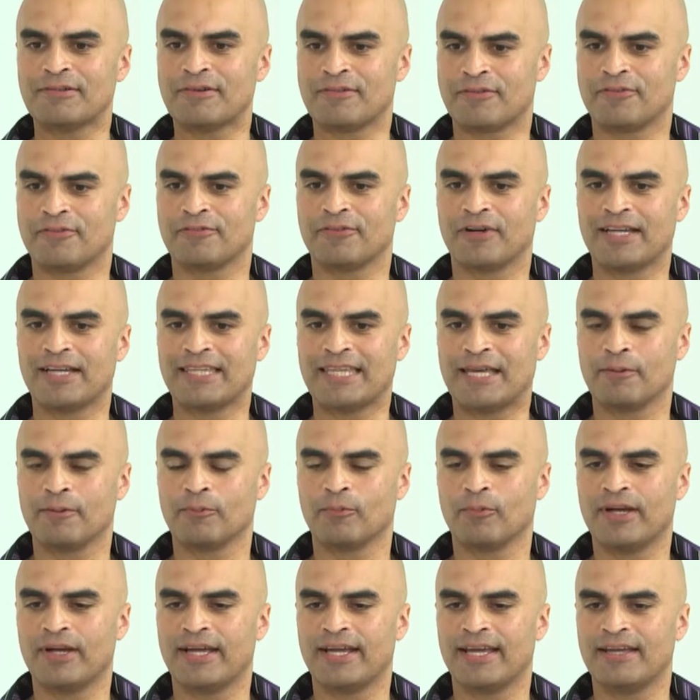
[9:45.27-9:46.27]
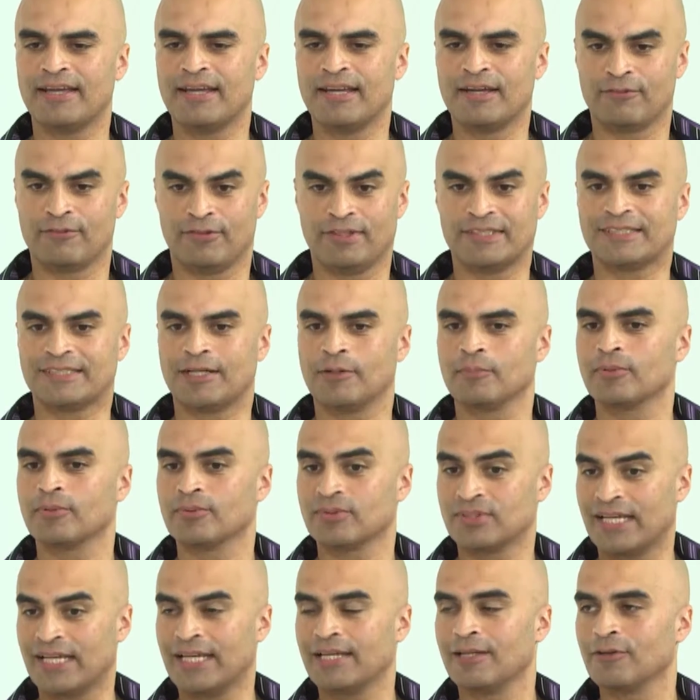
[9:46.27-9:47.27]
do you ever find that where, for
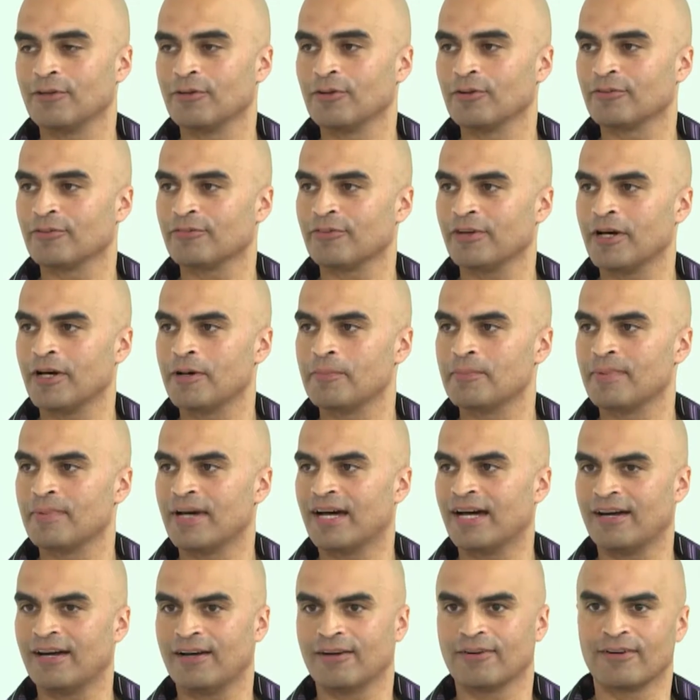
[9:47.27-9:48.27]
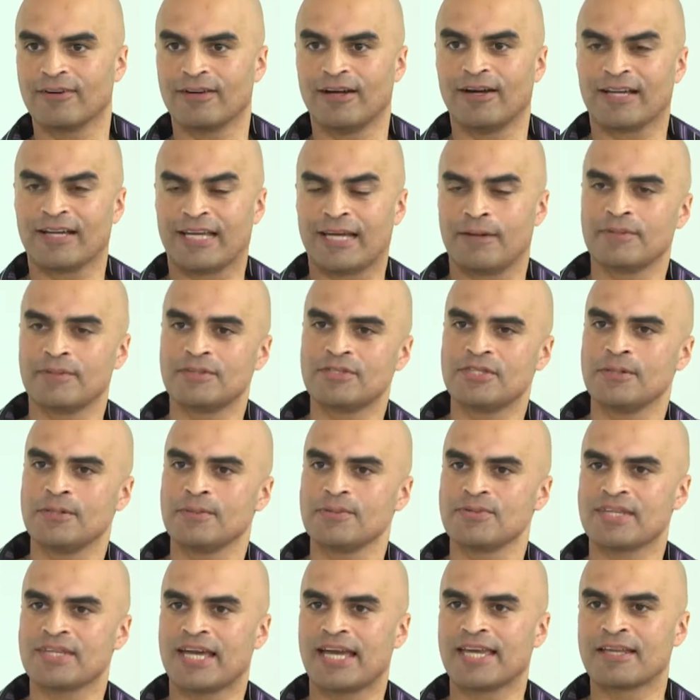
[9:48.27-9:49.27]
example, say a law firm are coming to
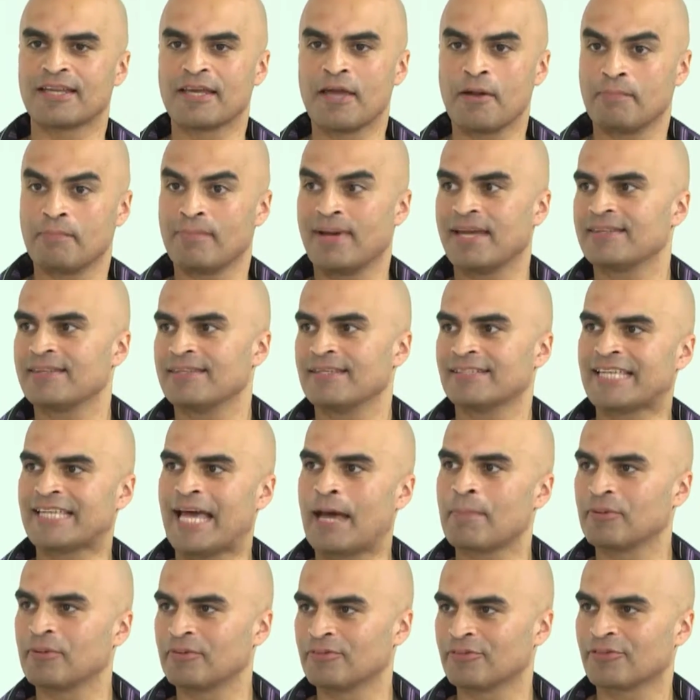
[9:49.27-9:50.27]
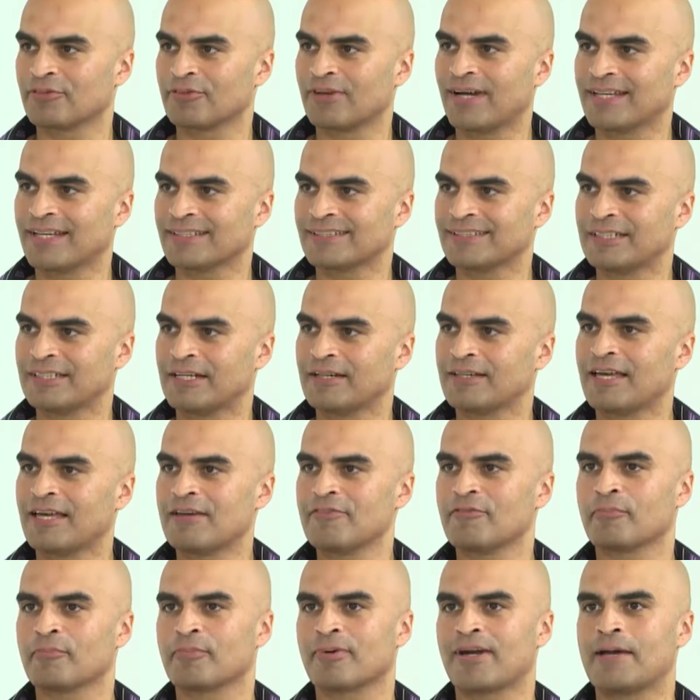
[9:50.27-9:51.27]
you and saying, make this happen for us?
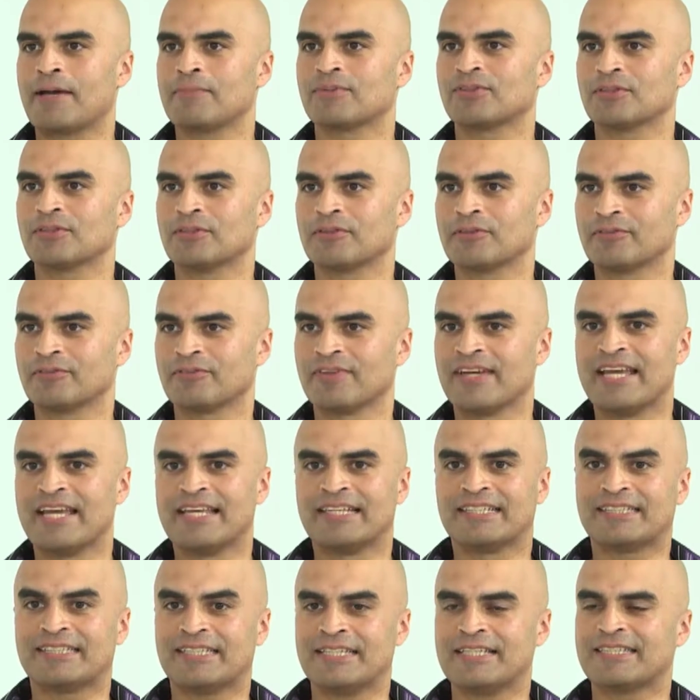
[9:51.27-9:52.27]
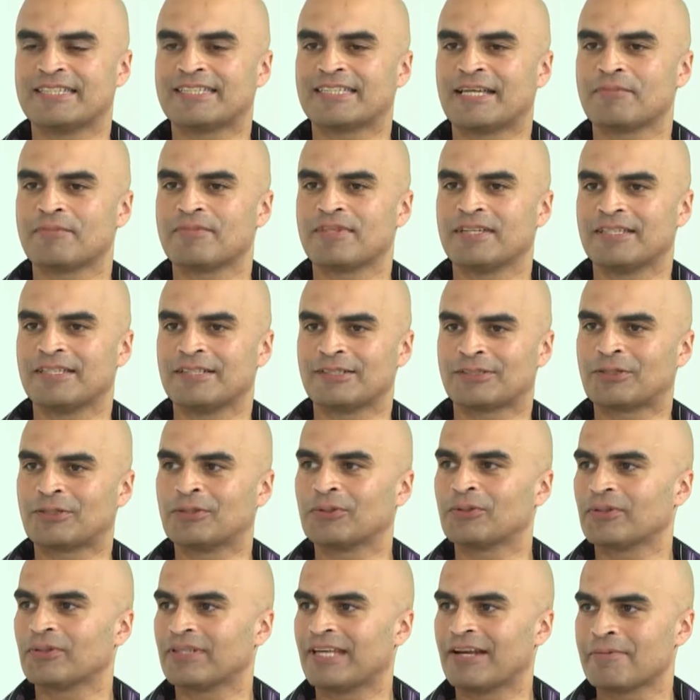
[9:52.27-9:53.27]
They've perhaps sort of seen something that's
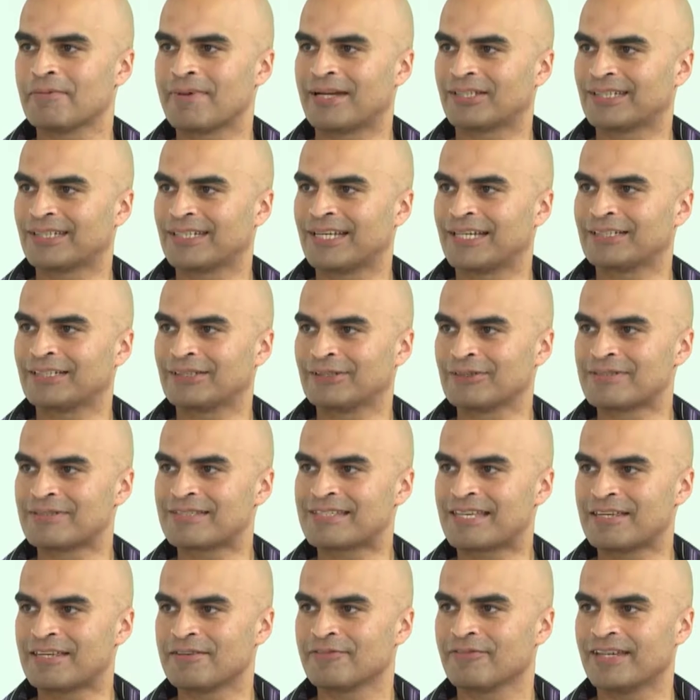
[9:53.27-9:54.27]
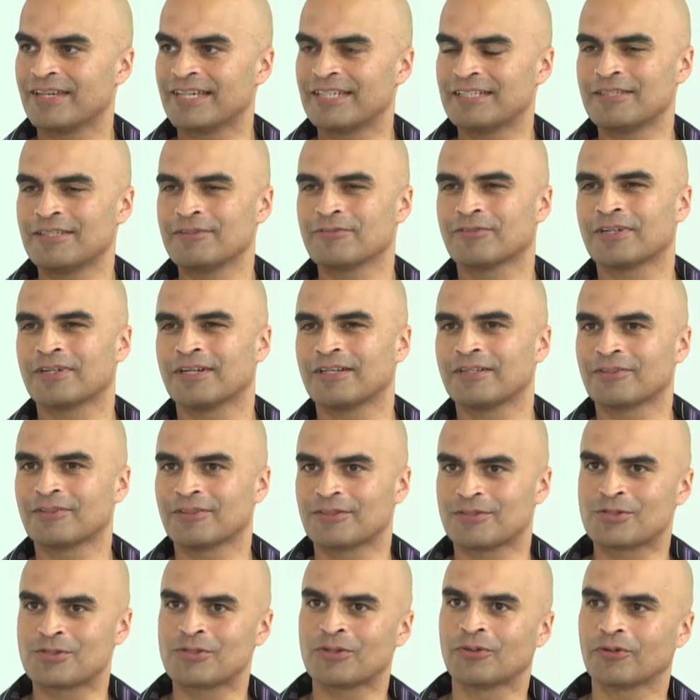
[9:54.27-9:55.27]
caught their imagination on TV, and you've kind of
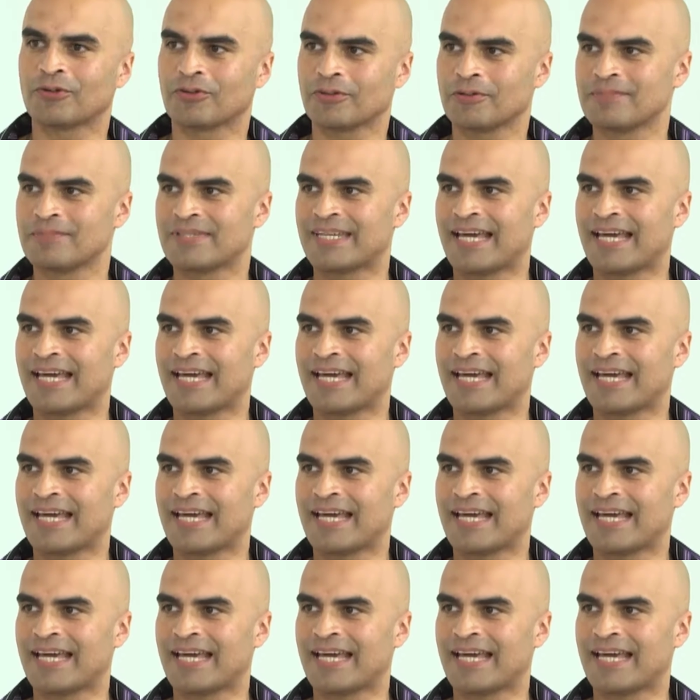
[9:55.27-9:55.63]
got to talk